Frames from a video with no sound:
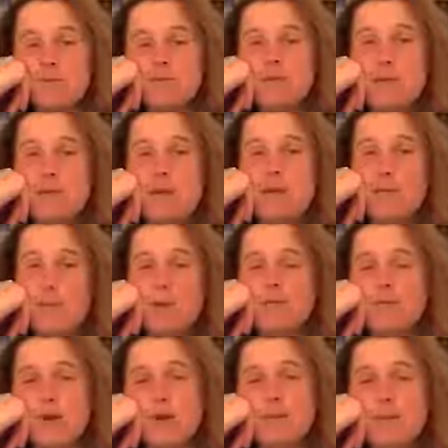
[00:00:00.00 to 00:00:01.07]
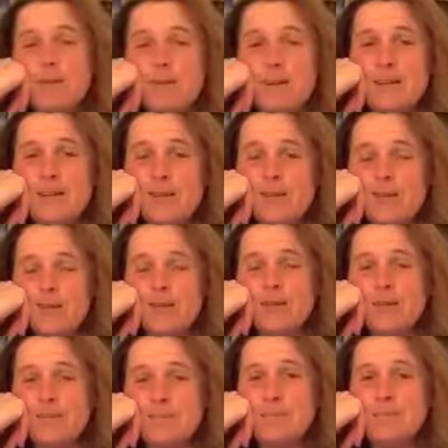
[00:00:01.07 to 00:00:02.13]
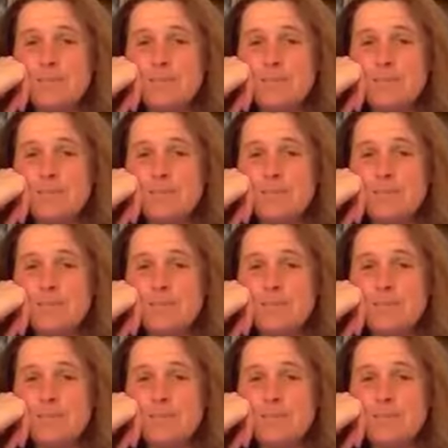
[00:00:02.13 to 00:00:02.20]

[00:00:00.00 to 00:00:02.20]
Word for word: good. They were good fun. I really enjoyed them.